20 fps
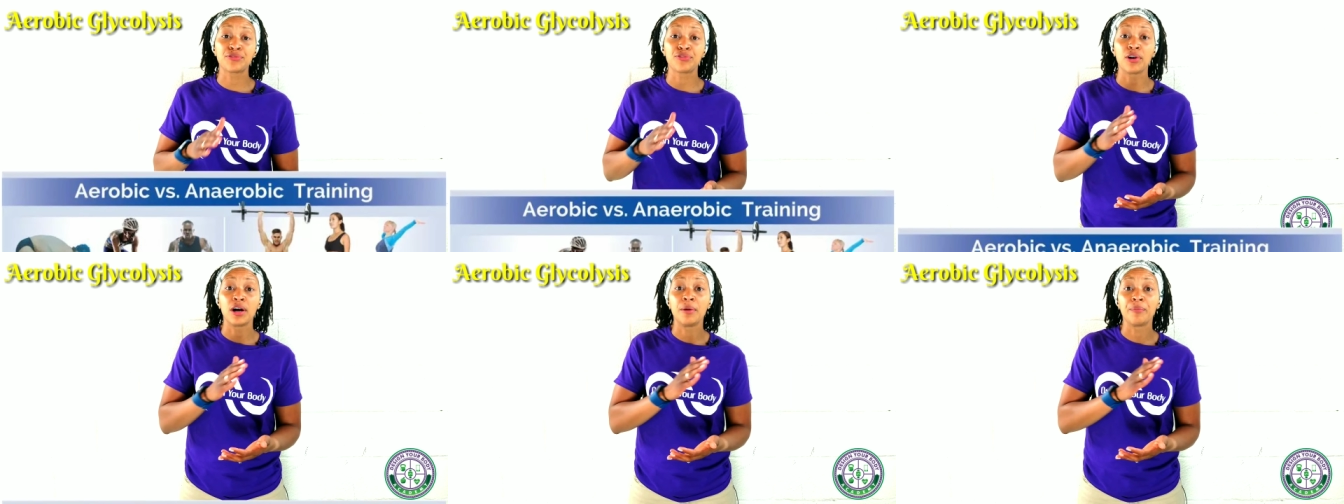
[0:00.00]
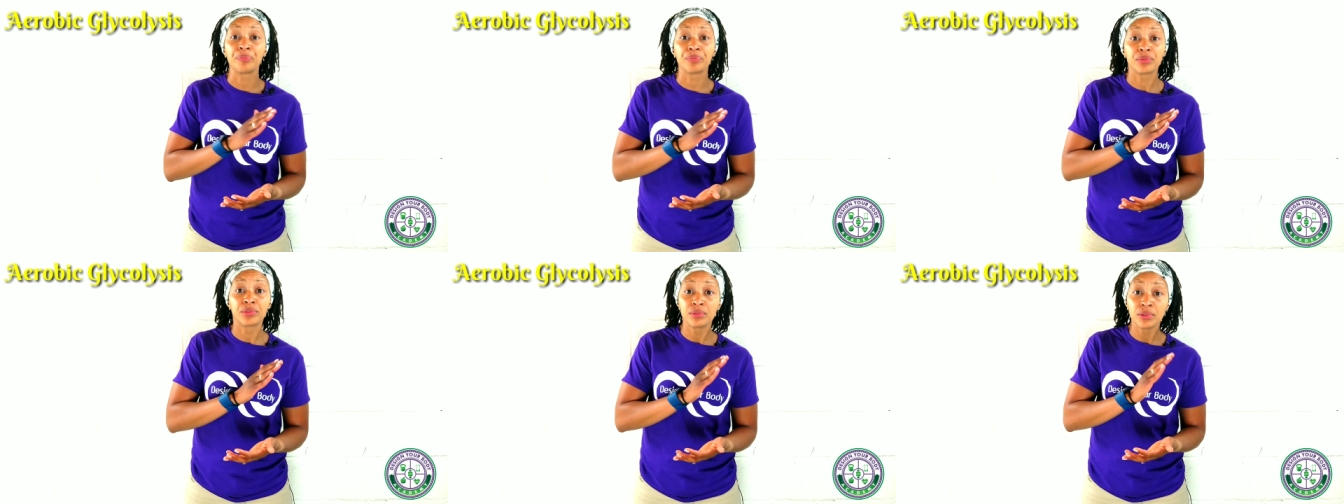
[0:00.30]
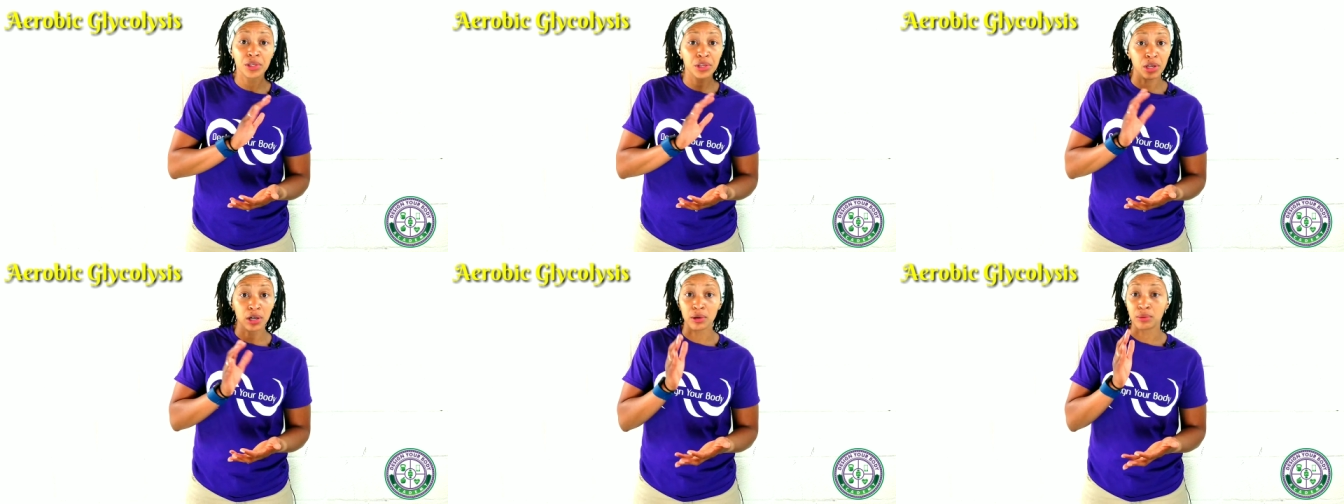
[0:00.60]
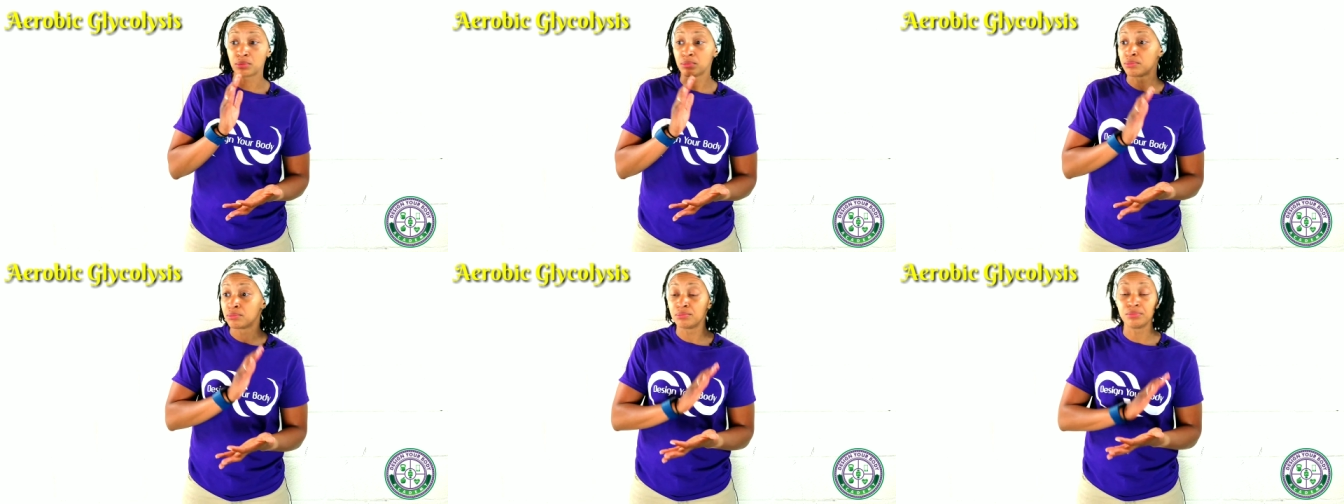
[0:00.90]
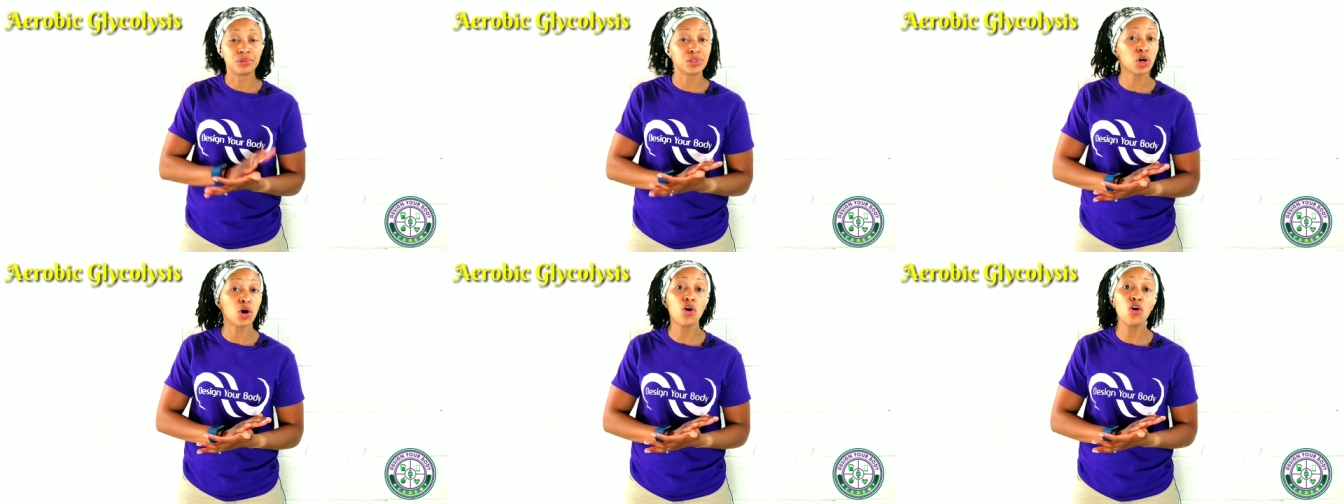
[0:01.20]
from
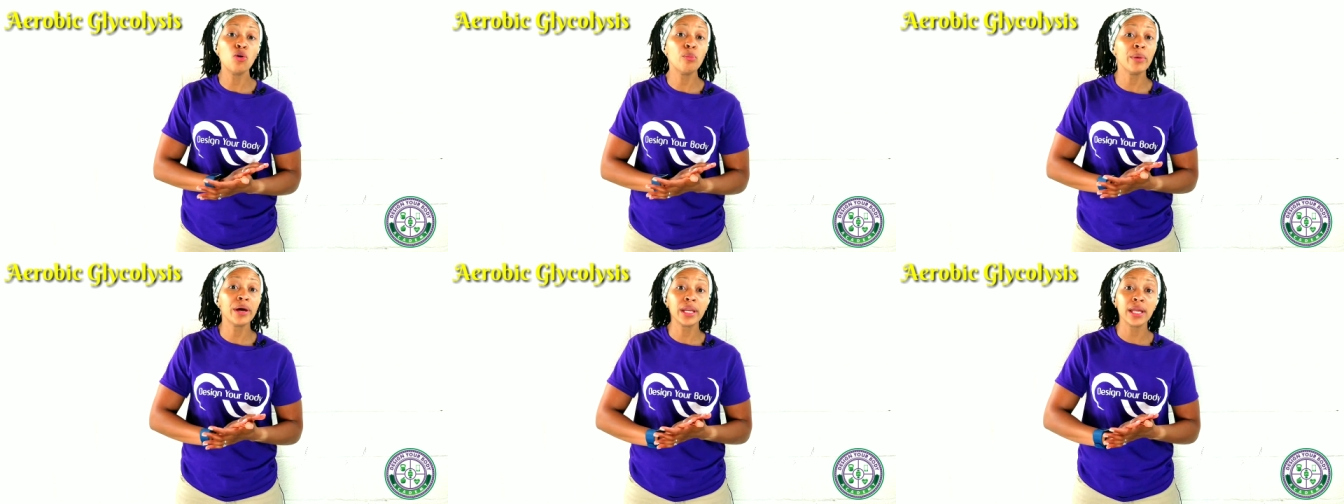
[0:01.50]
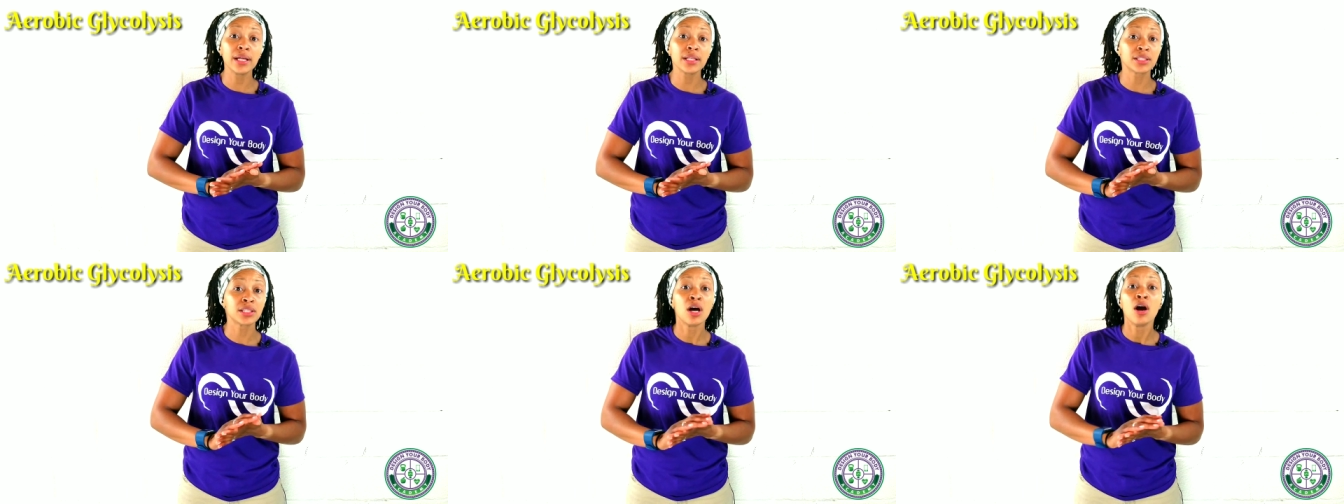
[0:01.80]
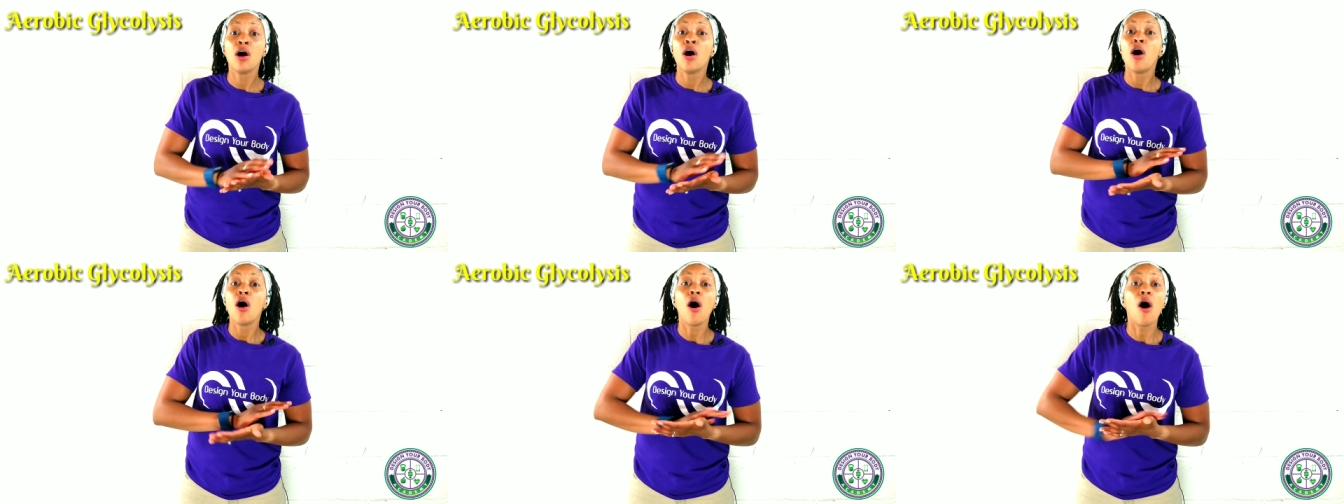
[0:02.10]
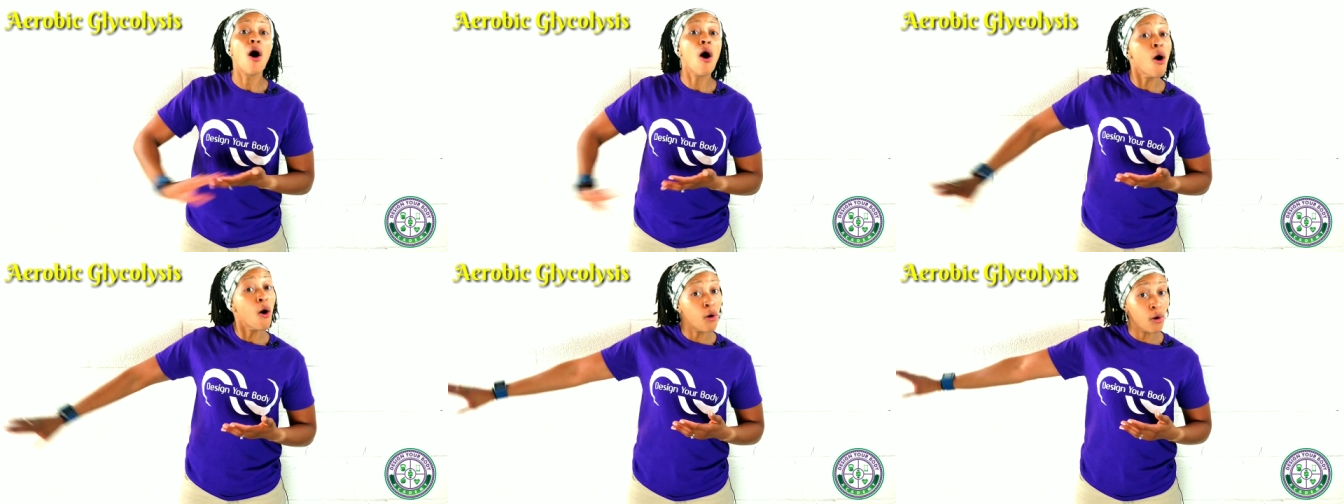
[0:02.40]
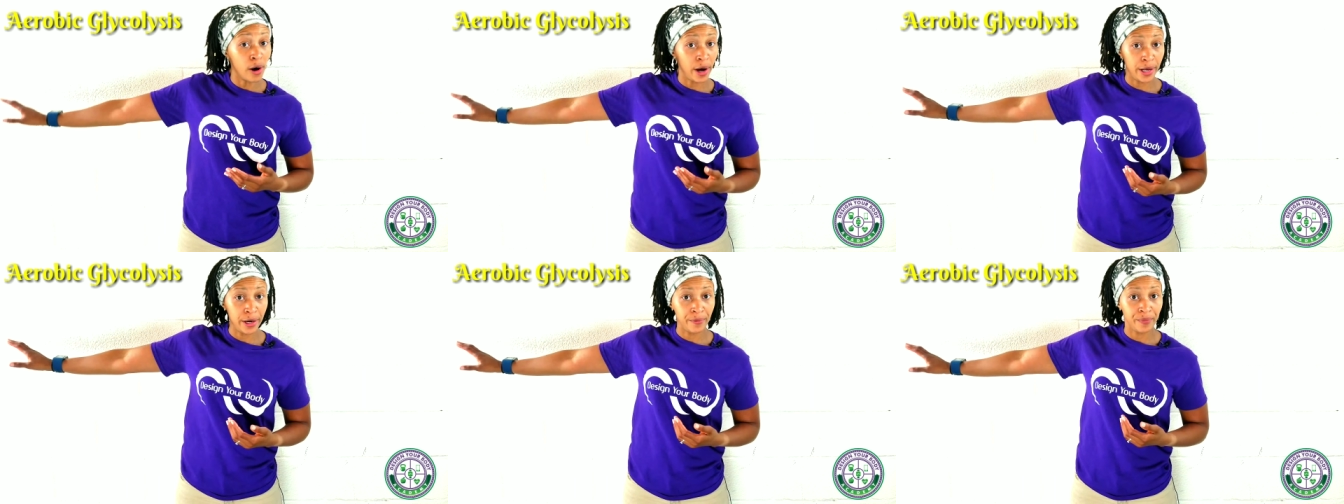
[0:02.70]
2 minutes
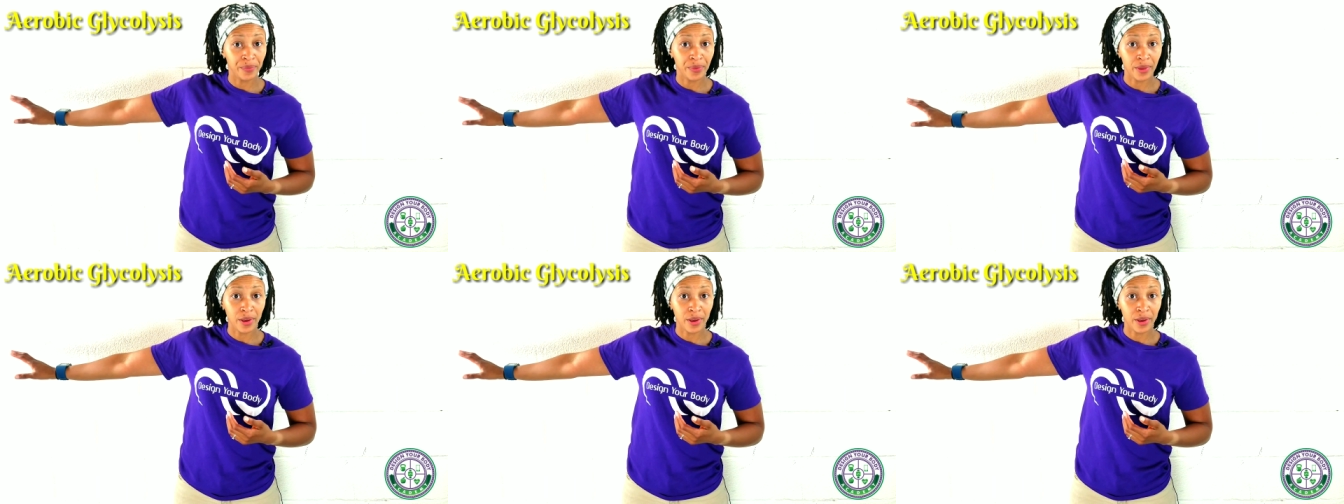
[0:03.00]
on.